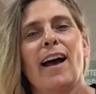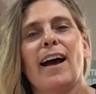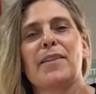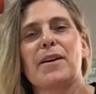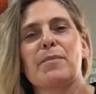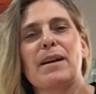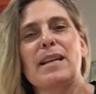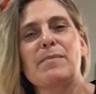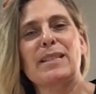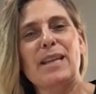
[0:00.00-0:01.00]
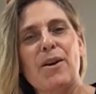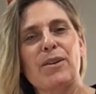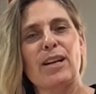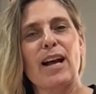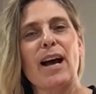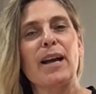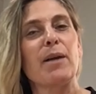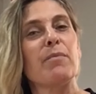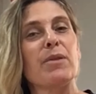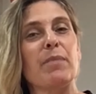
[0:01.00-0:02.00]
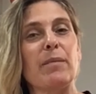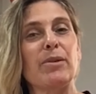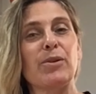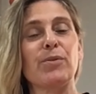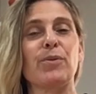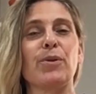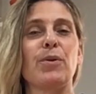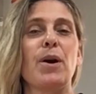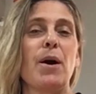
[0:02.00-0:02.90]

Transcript: Hi there, my name is Karen and I am the baby guru.